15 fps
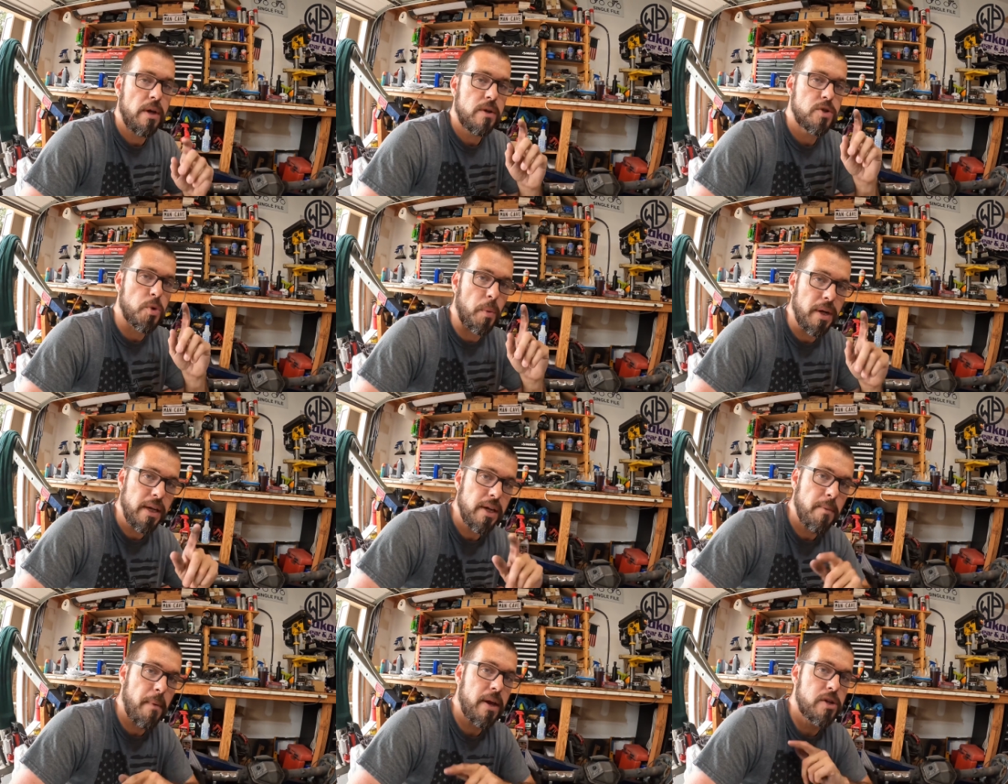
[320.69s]
So we
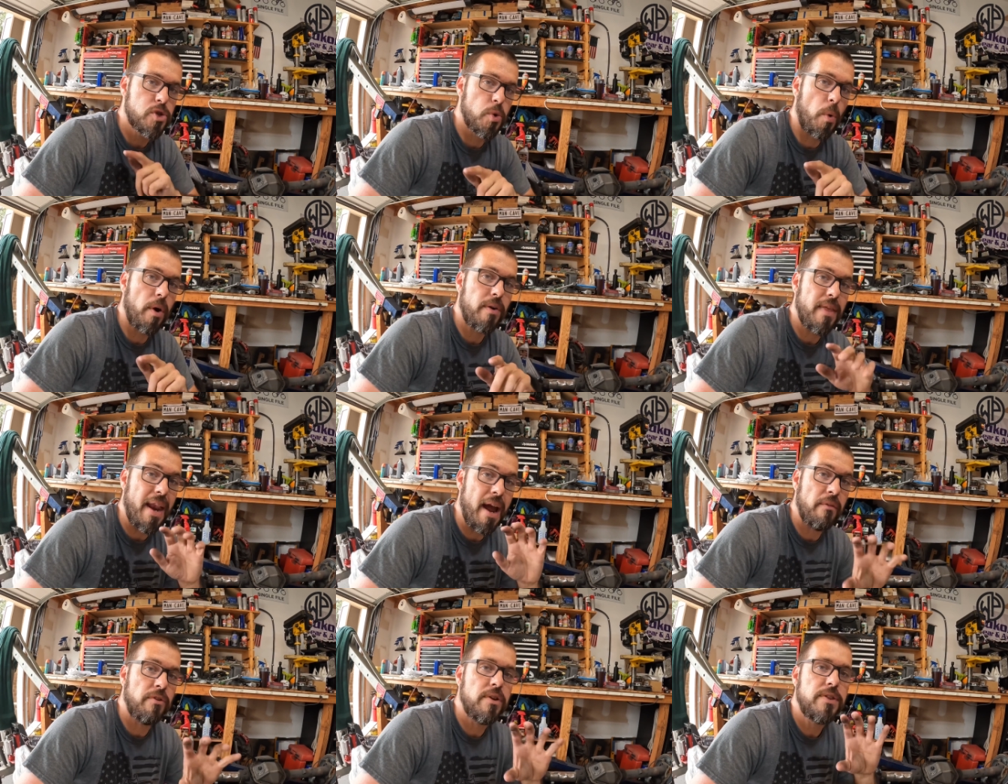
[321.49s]
need to make sure
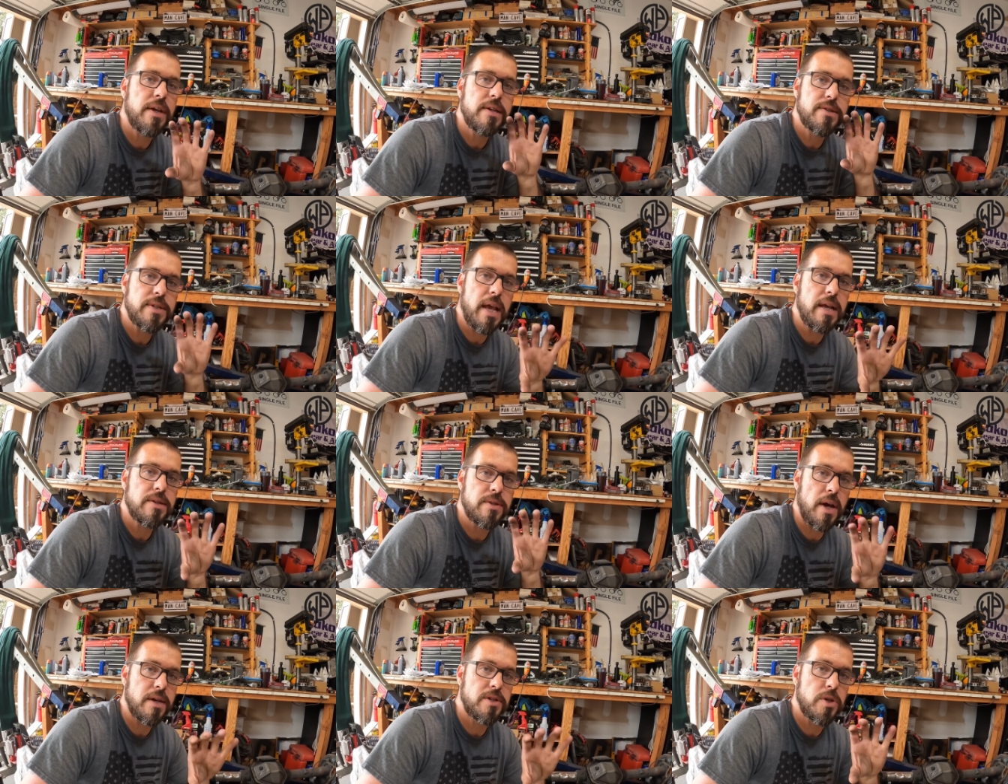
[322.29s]
that everything
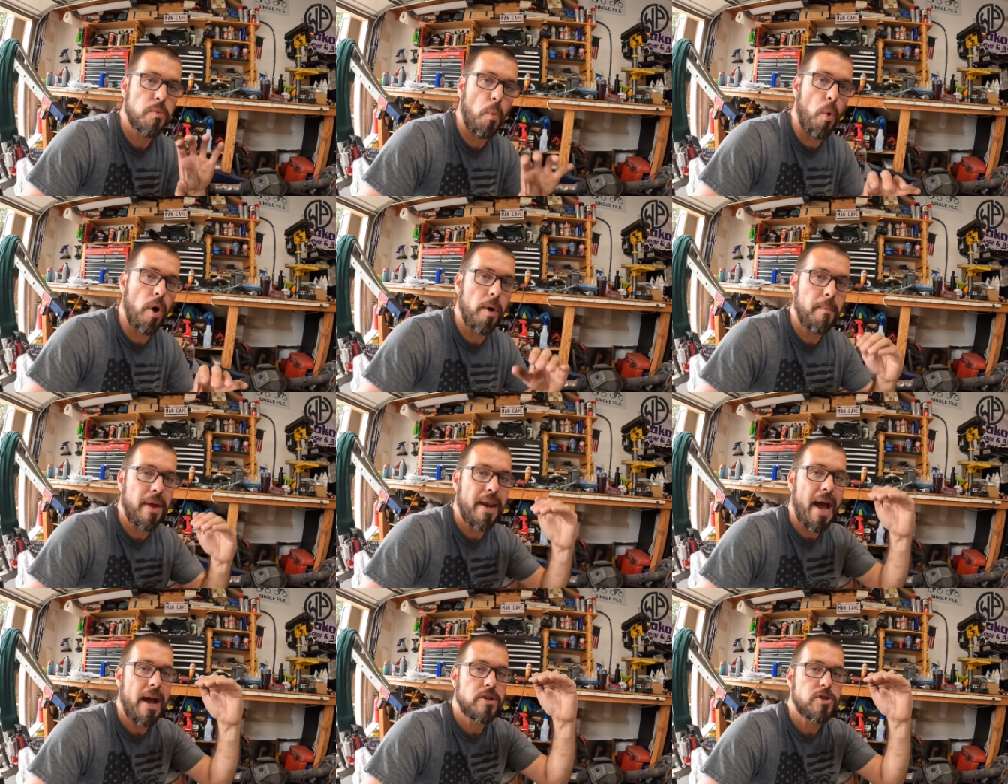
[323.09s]
stays nice and warm
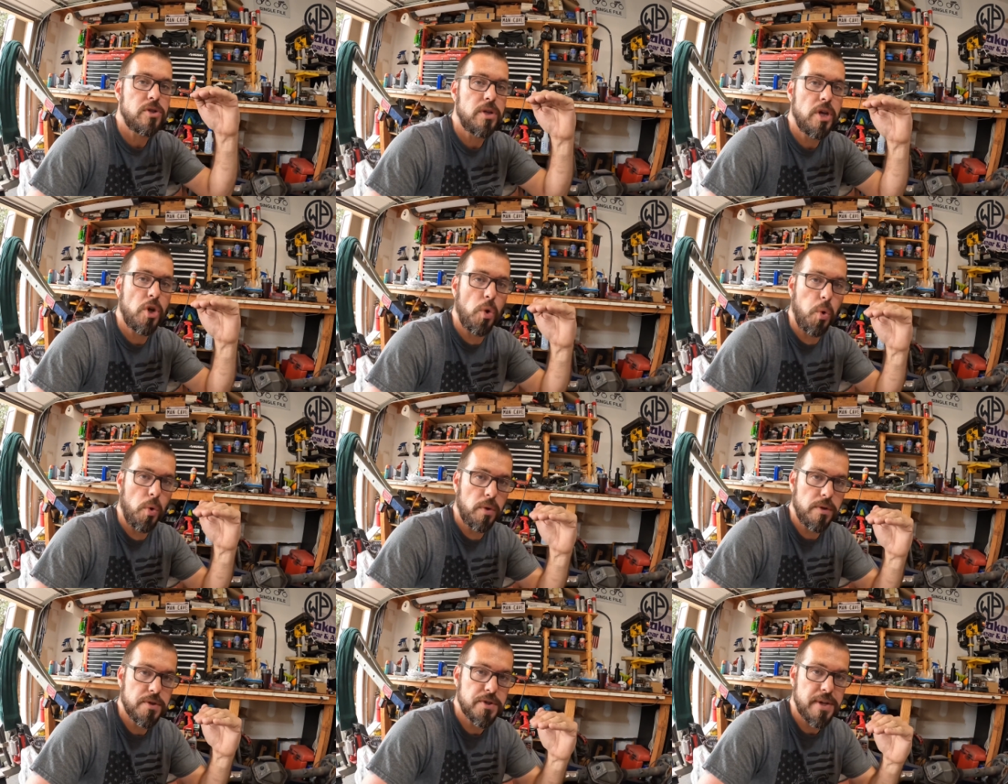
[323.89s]
and actually
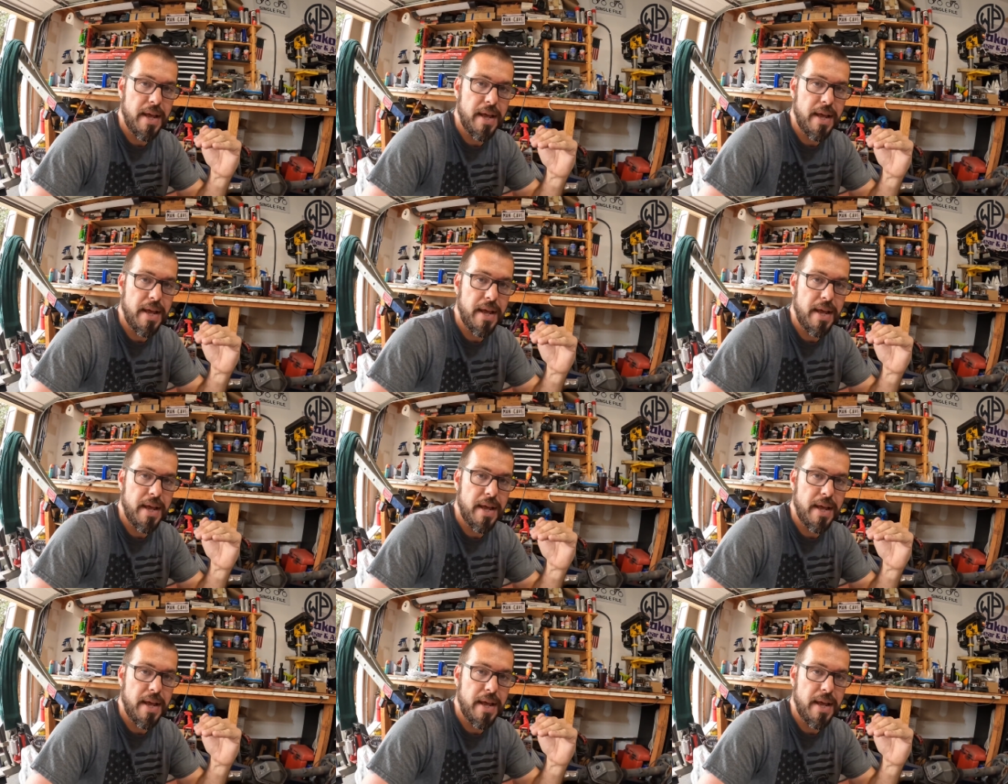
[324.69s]
cools